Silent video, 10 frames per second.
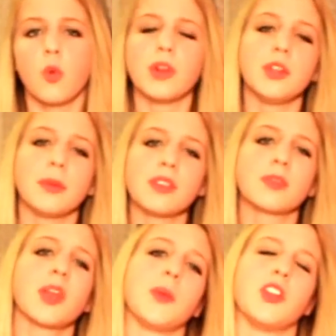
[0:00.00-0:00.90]
When you
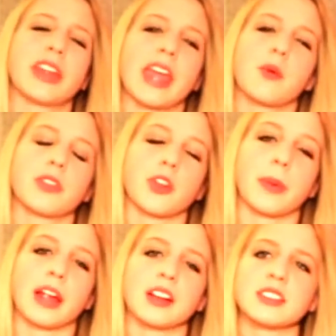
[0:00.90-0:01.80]
miscommunicate with your
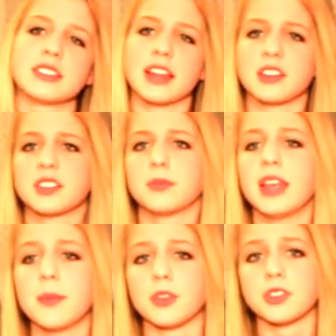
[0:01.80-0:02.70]
parents, there are some
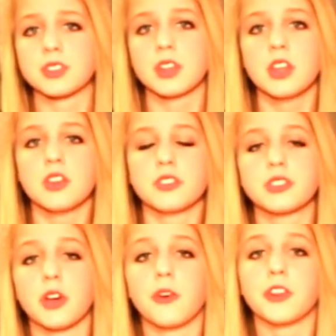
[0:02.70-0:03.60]
labels.
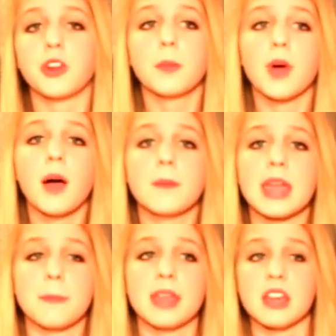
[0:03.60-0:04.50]
So your mom
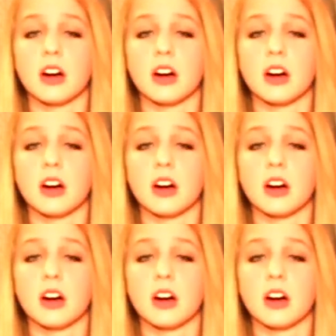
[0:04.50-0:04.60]
may be